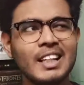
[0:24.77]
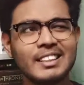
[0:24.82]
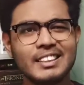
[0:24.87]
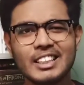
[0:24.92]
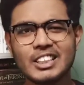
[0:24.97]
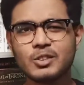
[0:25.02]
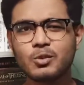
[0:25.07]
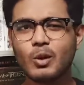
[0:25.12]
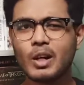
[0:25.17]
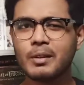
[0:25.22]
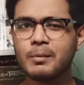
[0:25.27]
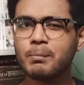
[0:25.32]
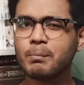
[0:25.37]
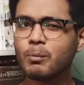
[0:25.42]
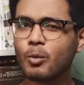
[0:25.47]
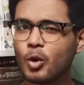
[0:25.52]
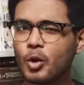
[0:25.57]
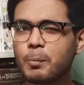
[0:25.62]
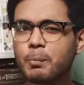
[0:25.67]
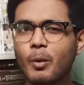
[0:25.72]
There's one
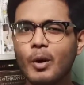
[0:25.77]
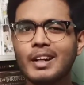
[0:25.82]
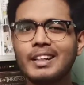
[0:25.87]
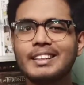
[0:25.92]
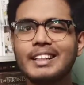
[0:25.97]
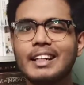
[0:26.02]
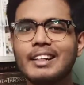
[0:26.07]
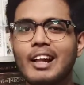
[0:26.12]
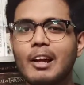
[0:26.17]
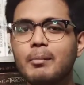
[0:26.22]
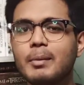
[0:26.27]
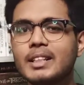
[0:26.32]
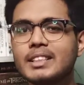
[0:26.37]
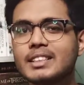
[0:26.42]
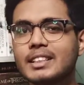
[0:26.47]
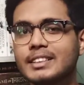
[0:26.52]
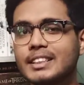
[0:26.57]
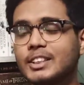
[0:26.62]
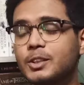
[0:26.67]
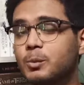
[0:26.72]
more point that I'll be
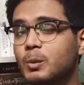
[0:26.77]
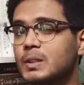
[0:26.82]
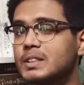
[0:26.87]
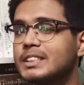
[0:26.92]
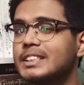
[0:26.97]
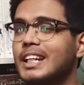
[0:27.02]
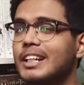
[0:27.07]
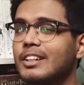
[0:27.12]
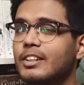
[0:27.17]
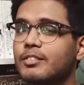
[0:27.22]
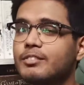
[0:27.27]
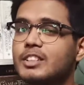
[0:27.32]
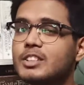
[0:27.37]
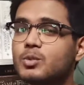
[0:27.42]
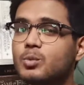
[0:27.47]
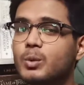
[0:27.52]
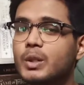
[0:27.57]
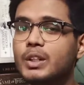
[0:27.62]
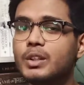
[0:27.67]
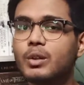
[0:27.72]
discussing towards the end of this
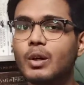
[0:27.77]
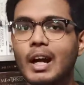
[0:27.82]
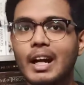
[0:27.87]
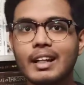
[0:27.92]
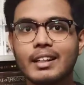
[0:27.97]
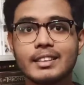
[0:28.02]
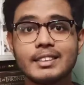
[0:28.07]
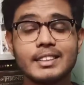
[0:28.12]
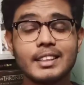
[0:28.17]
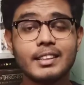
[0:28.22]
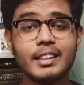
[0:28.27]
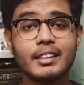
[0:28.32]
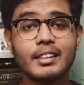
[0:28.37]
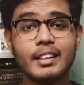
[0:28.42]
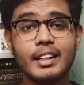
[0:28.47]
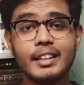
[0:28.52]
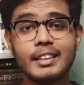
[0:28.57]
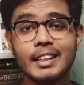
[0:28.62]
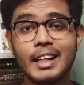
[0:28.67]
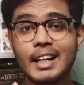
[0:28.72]
video. I consider
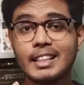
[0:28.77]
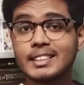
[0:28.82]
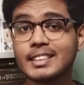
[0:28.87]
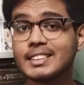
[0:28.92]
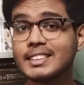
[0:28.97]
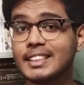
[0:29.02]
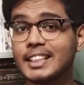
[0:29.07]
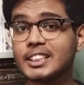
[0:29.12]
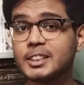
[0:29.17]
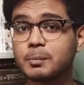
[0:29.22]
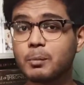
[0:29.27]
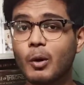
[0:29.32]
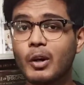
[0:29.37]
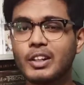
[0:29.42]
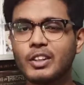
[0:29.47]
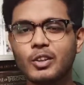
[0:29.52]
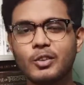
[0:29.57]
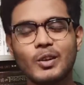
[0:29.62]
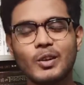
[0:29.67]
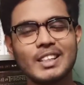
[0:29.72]
it as a 6th
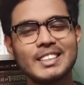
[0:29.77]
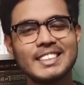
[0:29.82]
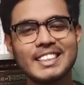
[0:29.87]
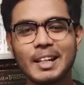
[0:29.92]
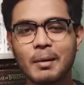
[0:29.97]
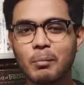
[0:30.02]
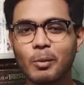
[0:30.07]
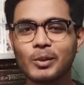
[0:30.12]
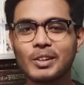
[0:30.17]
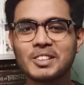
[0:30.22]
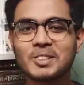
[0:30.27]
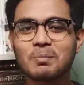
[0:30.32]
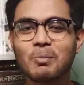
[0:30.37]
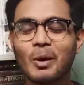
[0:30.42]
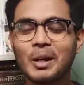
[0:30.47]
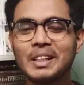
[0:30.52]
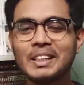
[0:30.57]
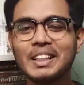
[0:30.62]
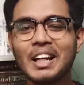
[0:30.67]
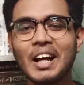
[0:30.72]
point, or you can say a bonus
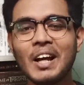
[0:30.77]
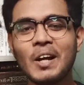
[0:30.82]
point.